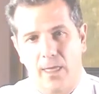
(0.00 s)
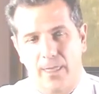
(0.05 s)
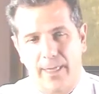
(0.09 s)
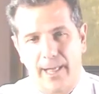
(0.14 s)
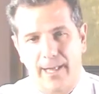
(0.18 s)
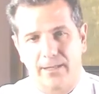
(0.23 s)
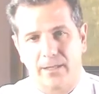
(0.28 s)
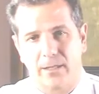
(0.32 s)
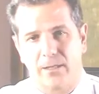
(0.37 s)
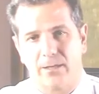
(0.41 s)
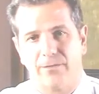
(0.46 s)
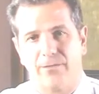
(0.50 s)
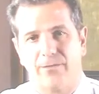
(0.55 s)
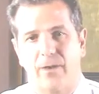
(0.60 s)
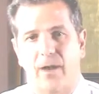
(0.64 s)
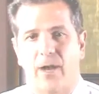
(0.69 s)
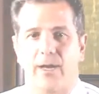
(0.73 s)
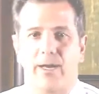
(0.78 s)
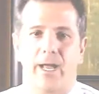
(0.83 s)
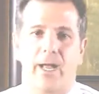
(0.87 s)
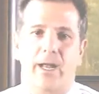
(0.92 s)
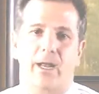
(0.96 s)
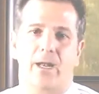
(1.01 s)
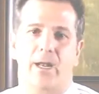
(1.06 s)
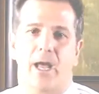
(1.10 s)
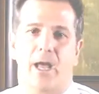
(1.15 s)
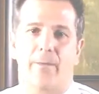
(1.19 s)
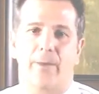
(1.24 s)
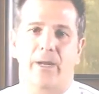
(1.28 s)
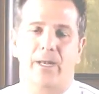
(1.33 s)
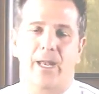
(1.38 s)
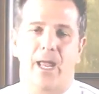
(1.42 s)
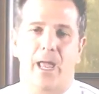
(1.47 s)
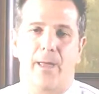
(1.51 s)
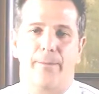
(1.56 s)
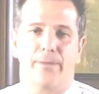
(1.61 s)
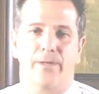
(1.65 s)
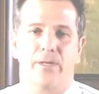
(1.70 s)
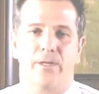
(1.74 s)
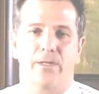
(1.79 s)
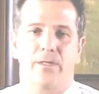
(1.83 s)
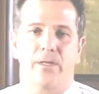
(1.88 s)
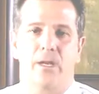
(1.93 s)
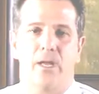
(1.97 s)
that's a defined economic
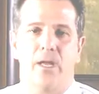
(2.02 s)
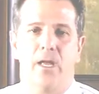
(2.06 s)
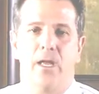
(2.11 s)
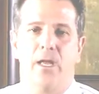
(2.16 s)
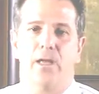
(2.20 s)
damages.